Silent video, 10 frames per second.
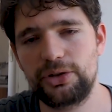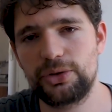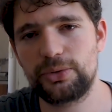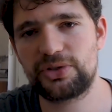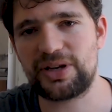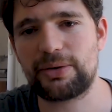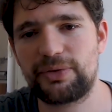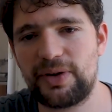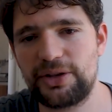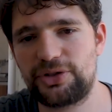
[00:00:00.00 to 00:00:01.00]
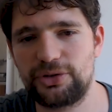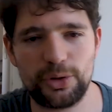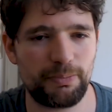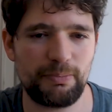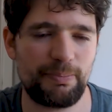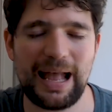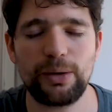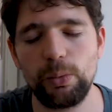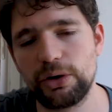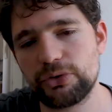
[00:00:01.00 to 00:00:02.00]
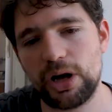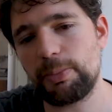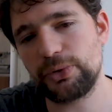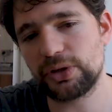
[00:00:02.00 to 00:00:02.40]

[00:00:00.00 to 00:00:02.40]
you sacrifice your bad 1-drop,